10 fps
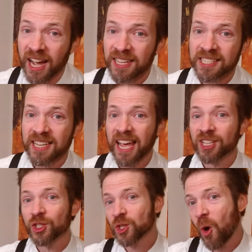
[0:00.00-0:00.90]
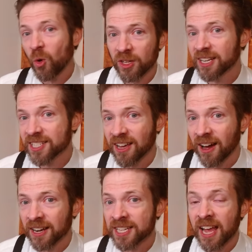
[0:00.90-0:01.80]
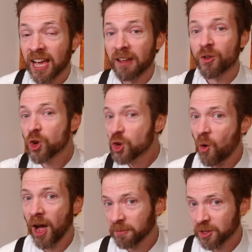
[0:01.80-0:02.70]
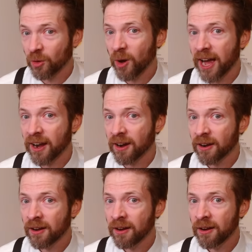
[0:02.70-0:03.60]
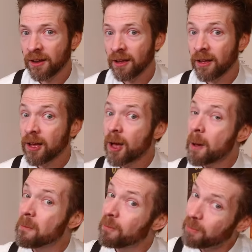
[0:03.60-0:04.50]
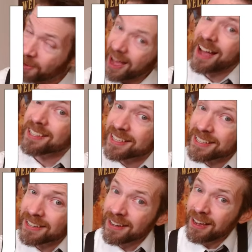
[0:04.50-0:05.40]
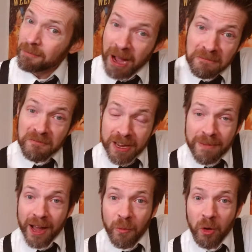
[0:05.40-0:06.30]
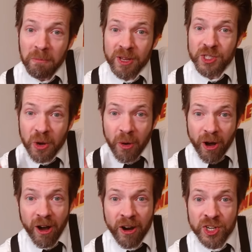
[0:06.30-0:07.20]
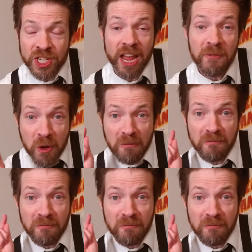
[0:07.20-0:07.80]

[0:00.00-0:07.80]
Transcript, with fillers: I see as totally dishonest and of no help to the writer. But my feedback won't be so harsh if you